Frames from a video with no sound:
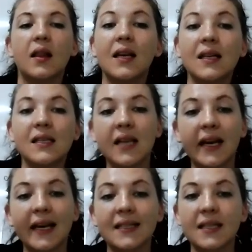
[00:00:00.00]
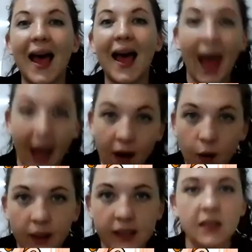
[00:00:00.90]
This is
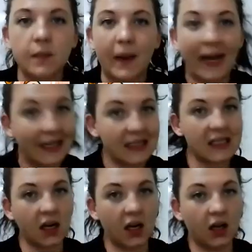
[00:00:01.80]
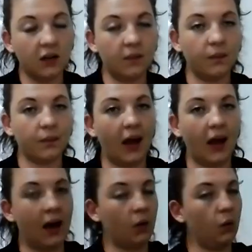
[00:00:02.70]
Edwin's pencil.
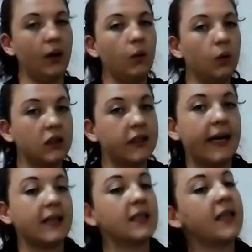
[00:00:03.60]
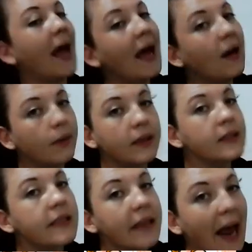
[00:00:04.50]
We will change
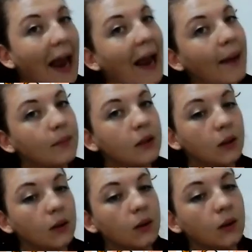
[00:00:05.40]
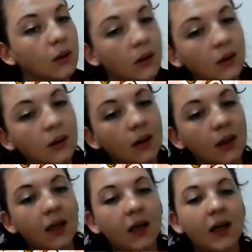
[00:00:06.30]
Edwin's name to
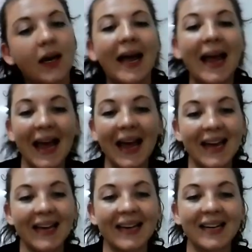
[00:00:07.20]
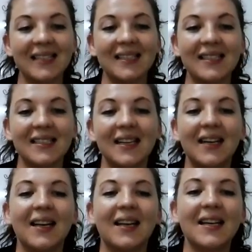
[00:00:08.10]
his.
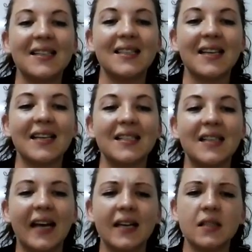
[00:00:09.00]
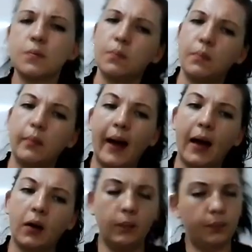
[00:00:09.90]
This is his,
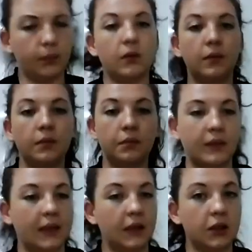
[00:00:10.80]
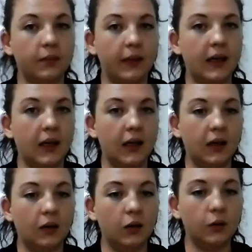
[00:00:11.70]
oh, teacher made a
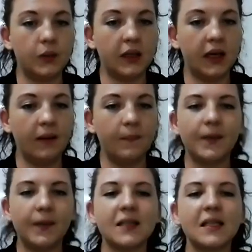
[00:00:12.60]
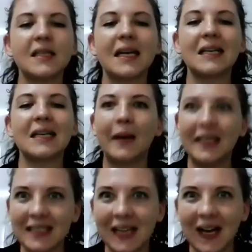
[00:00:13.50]
little oopsie. This is his
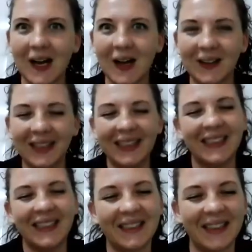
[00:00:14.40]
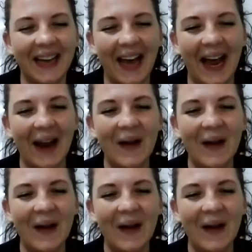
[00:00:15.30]
pencil. Okay.